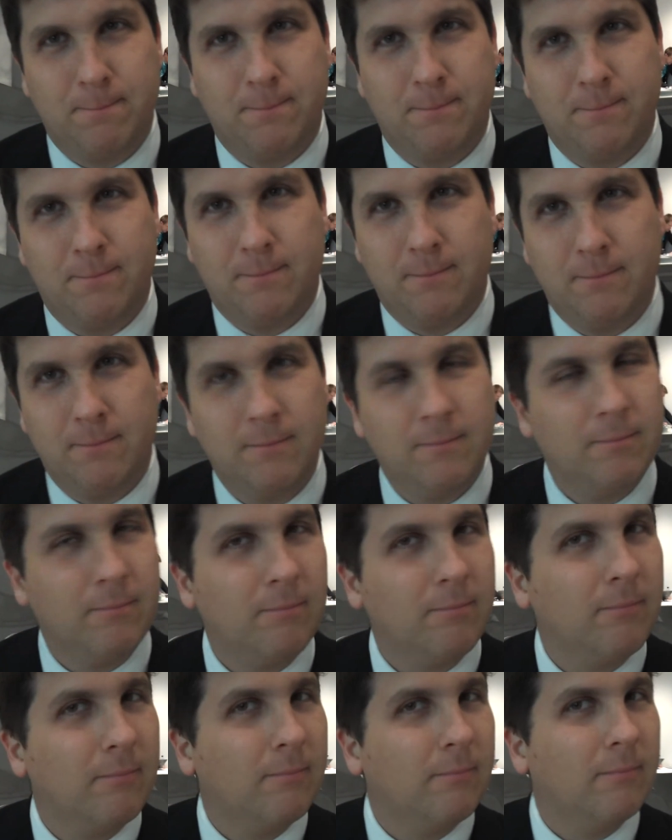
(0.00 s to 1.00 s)
What about
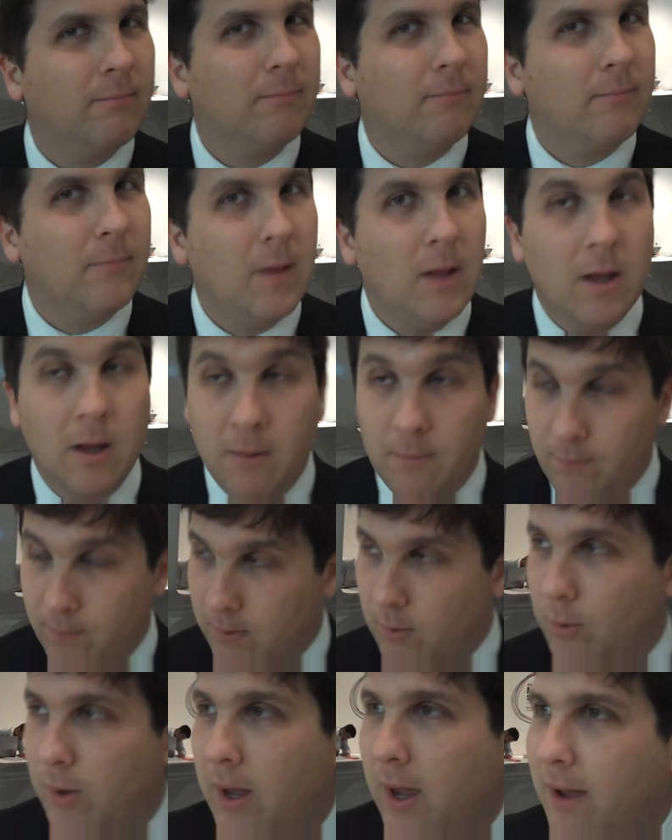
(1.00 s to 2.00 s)
digital? Are
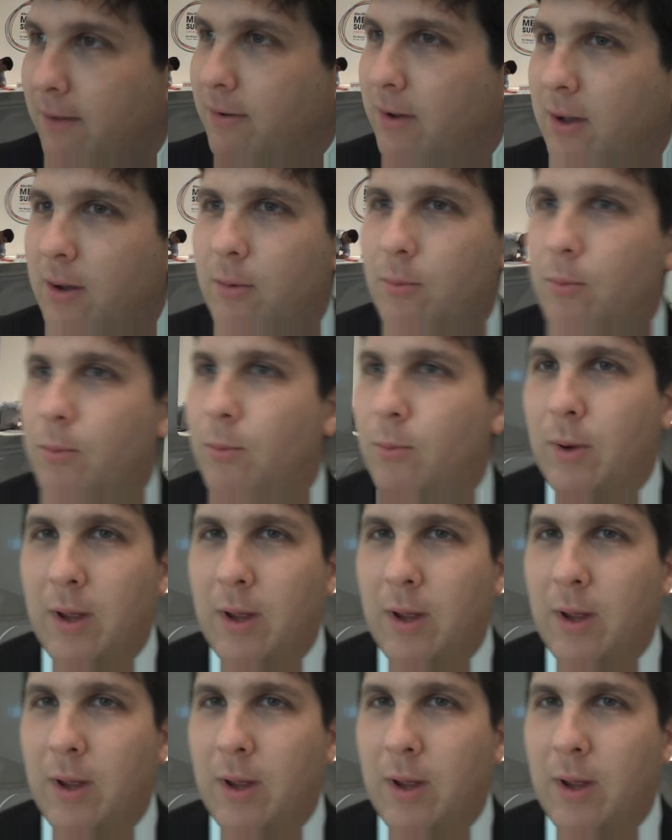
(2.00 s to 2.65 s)
you we online as well?